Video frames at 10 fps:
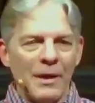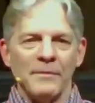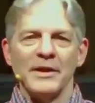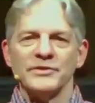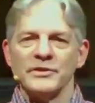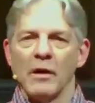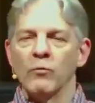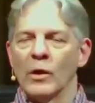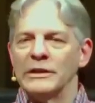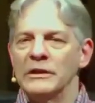
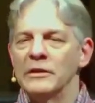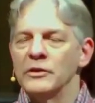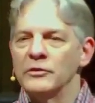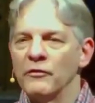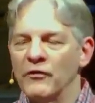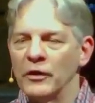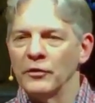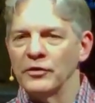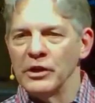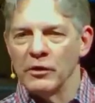premise of wanting to
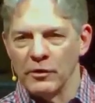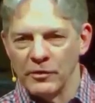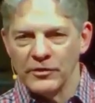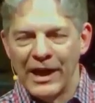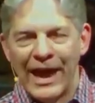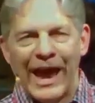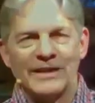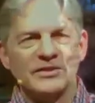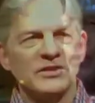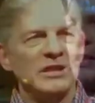fill the earth
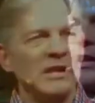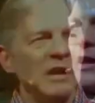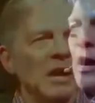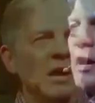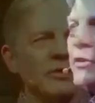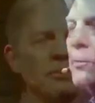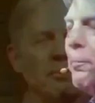and see